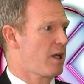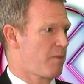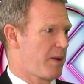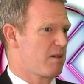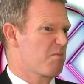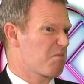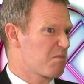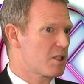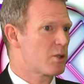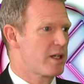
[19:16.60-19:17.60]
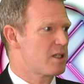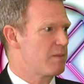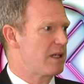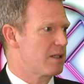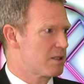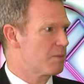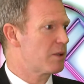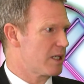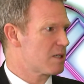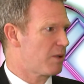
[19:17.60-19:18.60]
have about 20 million to
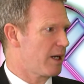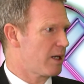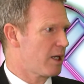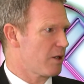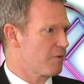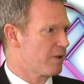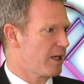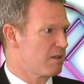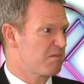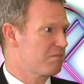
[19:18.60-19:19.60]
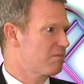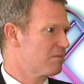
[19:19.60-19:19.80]
police Brighton and Hove and,